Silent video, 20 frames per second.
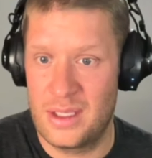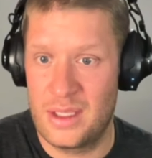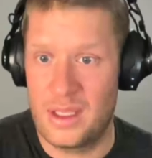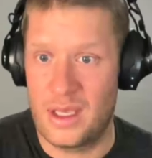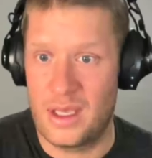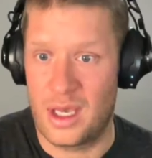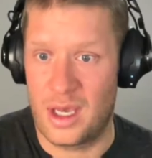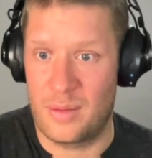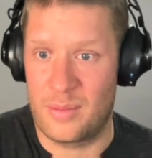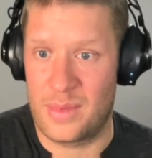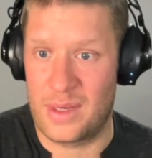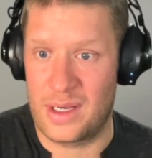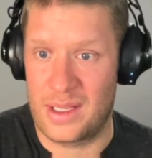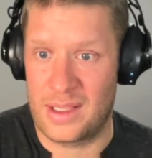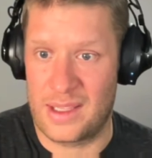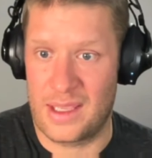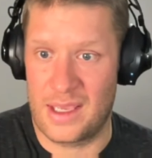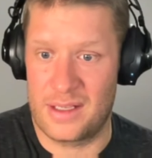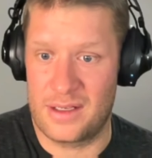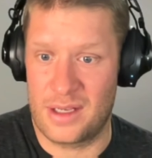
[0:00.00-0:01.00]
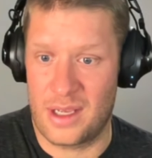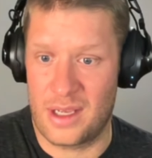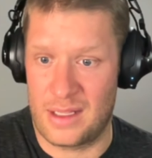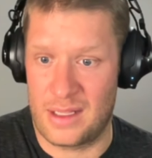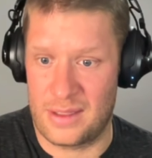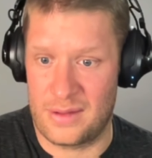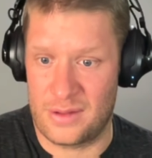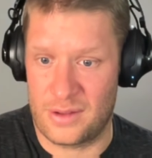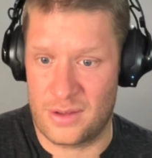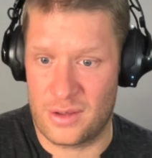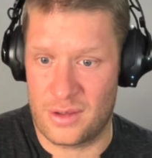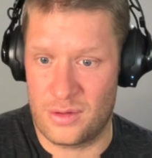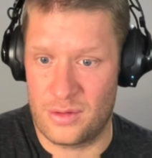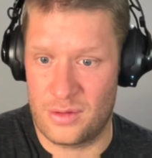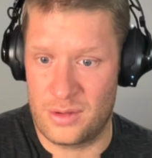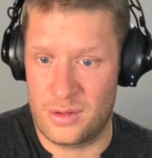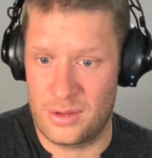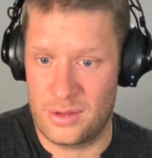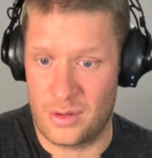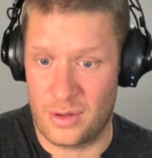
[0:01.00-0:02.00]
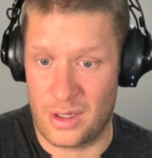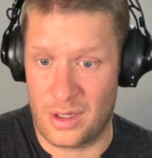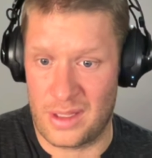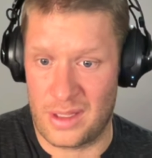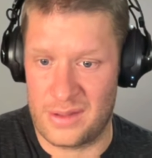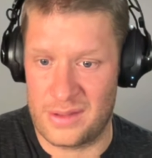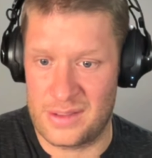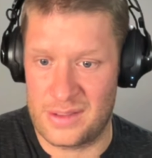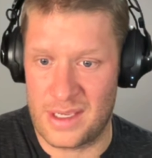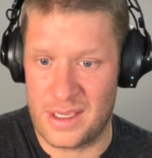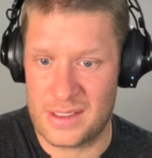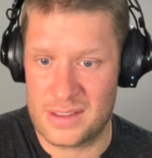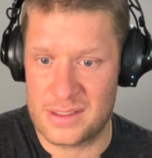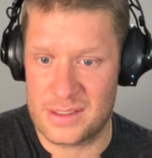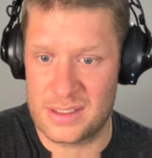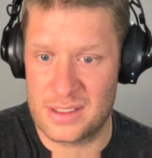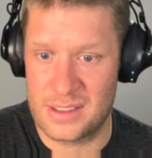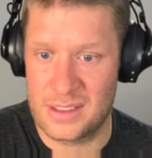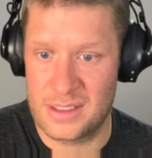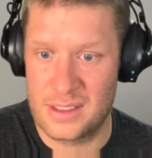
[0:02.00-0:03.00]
And again, highlight the code or highlight the text,